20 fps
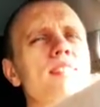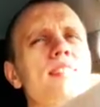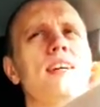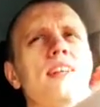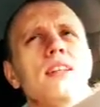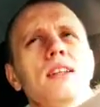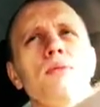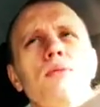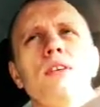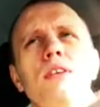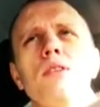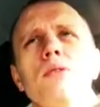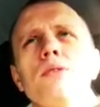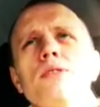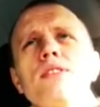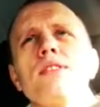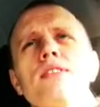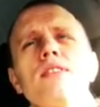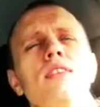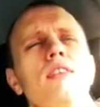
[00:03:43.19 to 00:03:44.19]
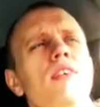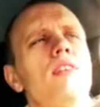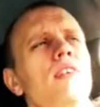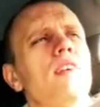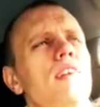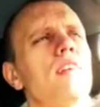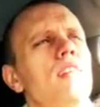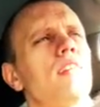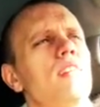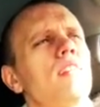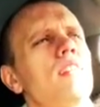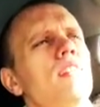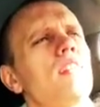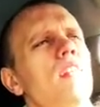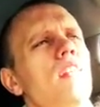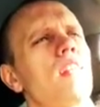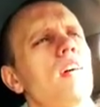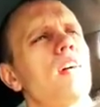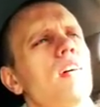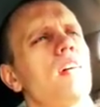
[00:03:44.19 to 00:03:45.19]
style that we used
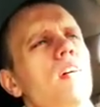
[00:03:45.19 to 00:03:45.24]
in